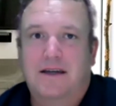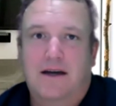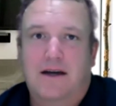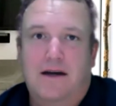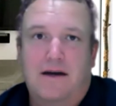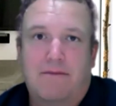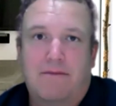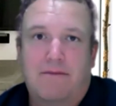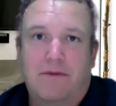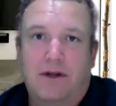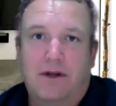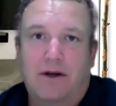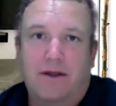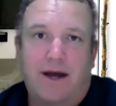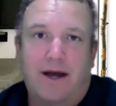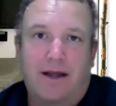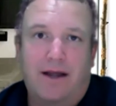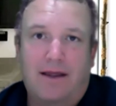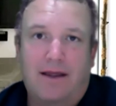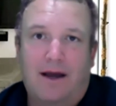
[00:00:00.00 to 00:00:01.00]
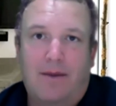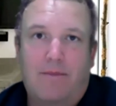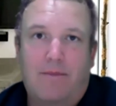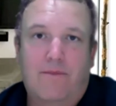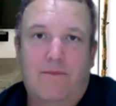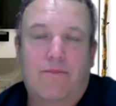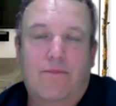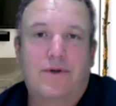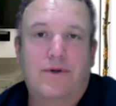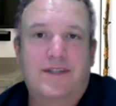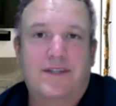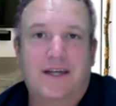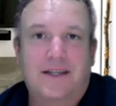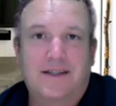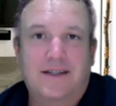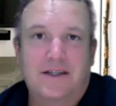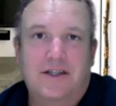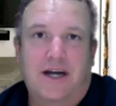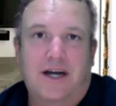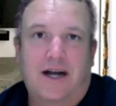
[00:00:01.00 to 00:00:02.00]
um, you know that that
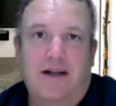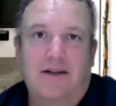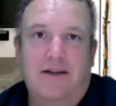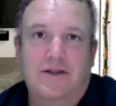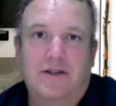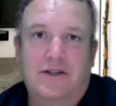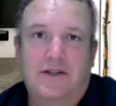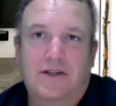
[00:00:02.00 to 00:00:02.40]
presents a challenge.